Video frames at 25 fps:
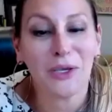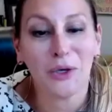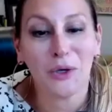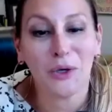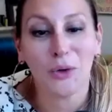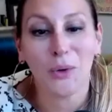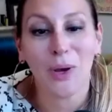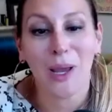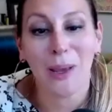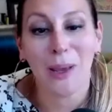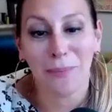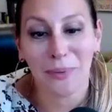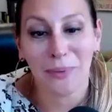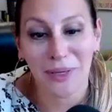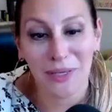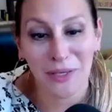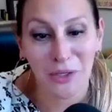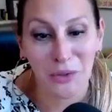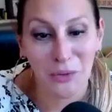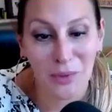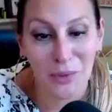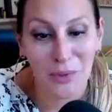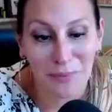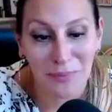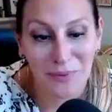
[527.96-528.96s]
you and be
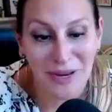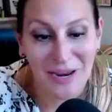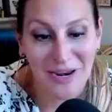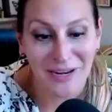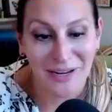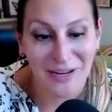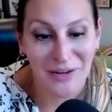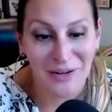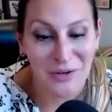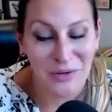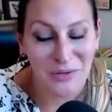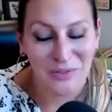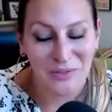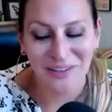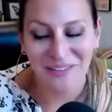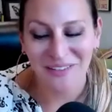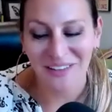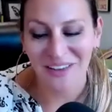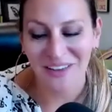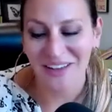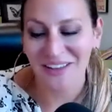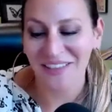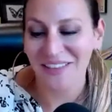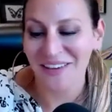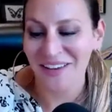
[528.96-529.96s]
you in pantyhose. I
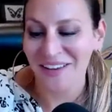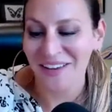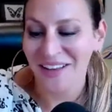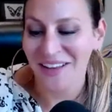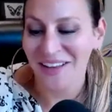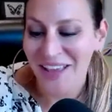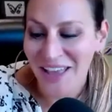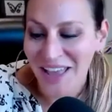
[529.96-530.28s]
like that.